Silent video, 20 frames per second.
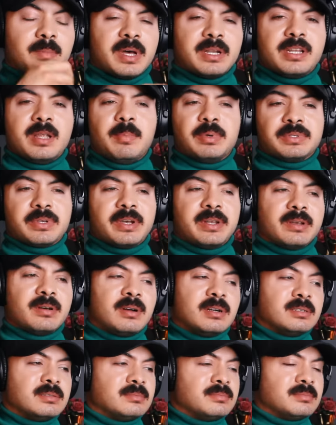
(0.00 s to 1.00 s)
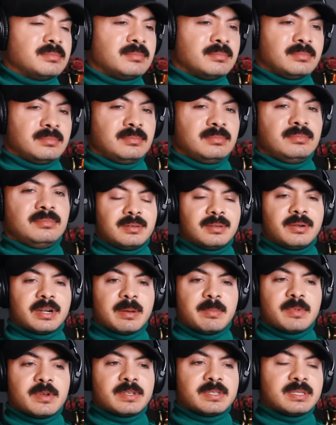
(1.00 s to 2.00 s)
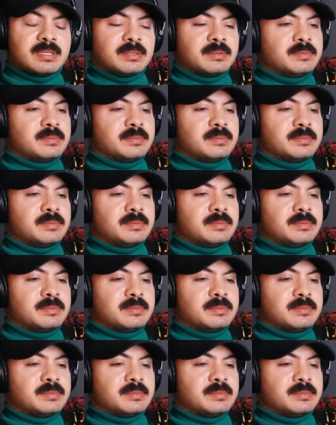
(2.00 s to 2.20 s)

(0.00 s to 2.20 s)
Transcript: Ooh, my nipples are getting hard. Mm. Lord have mercy.